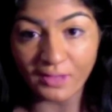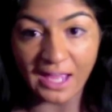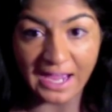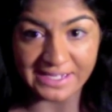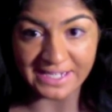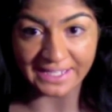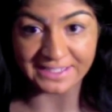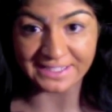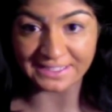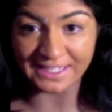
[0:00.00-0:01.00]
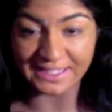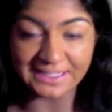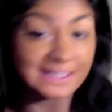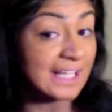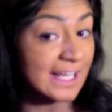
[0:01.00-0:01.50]
I take a slightly
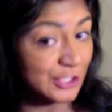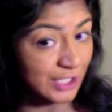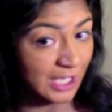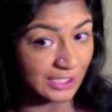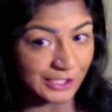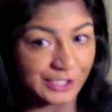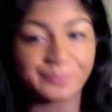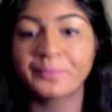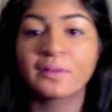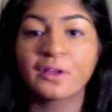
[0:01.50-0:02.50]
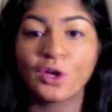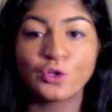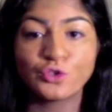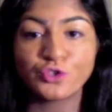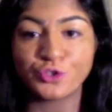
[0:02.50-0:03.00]
lighter color
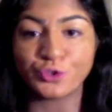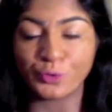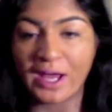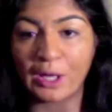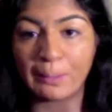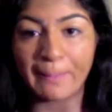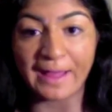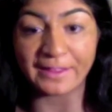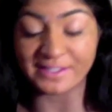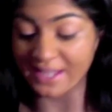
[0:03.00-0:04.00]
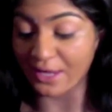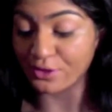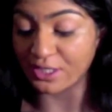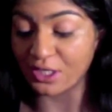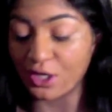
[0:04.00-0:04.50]
to help balance out
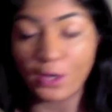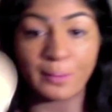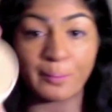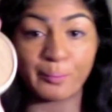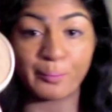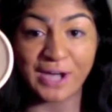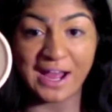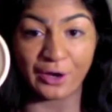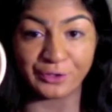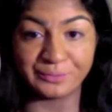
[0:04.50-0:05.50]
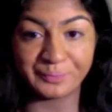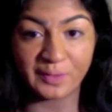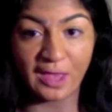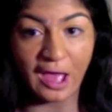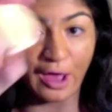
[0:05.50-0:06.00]
the brown
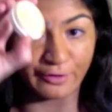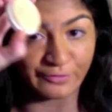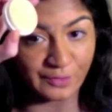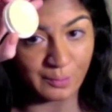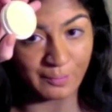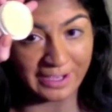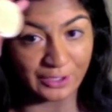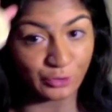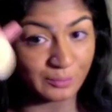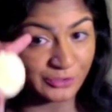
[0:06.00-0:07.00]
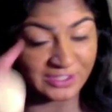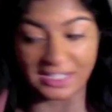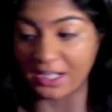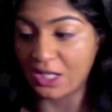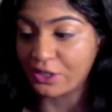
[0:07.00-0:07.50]
of my normal skin
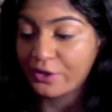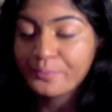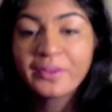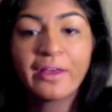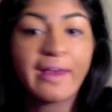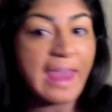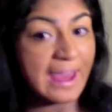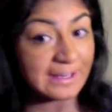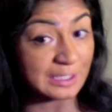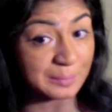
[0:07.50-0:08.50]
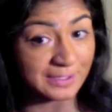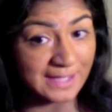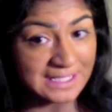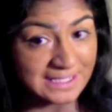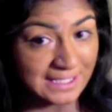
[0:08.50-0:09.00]
color, and I'll blend that
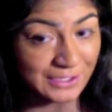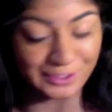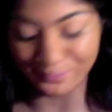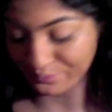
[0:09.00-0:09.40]
together.